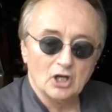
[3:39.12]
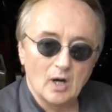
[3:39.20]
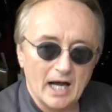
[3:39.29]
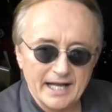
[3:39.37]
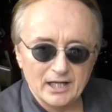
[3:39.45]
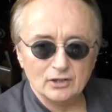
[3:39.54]
So
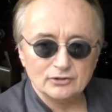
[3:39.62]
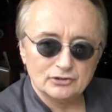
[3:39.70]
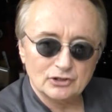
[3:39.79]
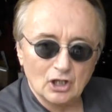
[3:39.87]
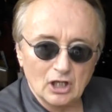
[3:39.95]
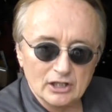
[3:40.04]
I don't
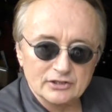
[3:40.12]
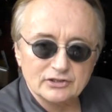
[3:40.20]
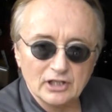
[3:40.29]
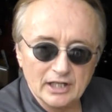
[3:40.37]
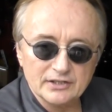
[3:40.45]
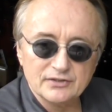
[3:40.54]
store
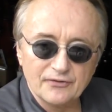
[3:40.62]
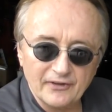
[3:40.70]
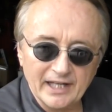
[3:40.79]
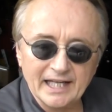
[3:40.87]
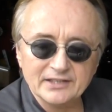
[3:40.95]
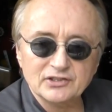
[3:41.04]
such
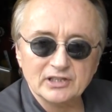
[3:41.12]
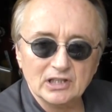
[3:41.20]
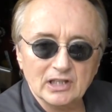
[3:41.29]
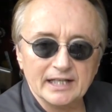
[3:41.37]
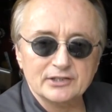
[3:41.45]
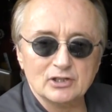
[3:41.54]
fancy
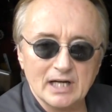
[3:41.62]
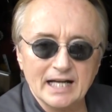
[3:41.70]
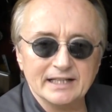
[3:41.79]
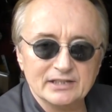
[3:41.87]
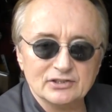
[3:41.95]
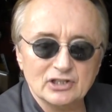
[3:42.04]

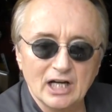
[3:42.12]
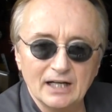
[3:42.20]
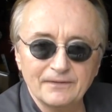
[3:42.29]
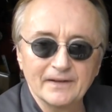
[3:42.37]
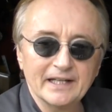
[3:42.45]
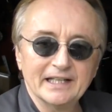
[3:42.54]
electronic
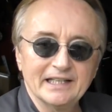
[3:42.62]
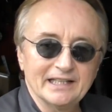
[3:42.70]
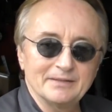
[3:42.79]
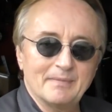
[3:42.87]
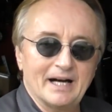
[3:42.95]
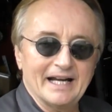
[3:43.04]
stuff
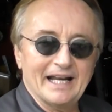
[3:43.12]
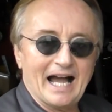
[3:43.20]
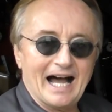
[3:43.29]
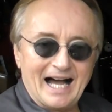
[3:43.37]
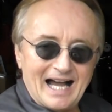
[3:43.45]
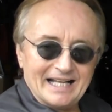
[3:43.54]
in my
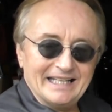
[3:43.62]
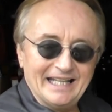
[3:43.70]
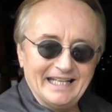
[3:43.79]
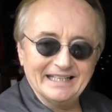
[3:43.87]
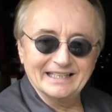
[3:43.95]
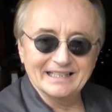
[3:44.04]

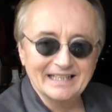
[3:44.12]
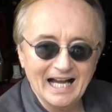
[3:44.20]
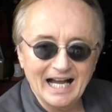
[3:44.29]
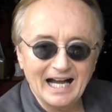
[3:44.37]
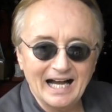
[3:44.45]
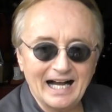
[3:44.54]
unheated,
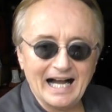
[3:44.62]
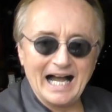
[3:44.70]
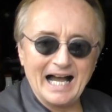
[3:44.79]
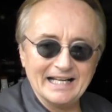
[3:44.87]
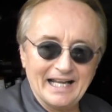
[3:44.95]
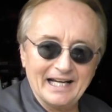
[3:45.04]

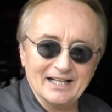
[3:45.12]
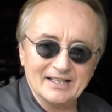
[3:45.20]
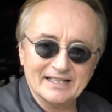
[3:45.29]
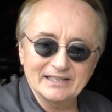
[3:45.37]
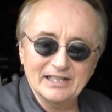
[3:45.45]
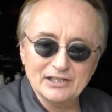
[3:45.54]

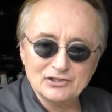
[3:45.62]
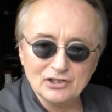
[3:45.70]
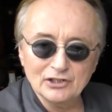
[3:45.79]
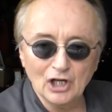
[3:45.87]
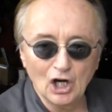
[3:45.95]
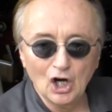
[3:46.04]

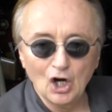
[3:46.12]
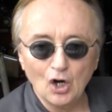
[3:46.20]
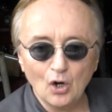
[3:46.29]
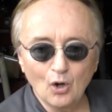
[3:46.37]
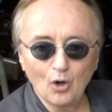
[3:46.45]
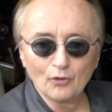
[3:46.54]
un-air-conditioned,
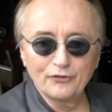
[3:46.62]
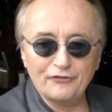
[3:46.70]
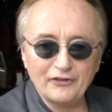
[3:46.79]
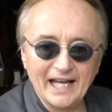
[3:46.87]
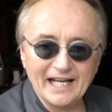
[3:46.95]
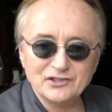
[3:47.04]

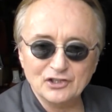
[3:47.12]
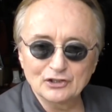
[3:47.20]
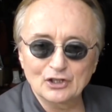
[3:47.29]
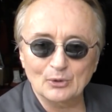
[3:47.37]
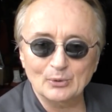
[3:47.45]
old-fashioned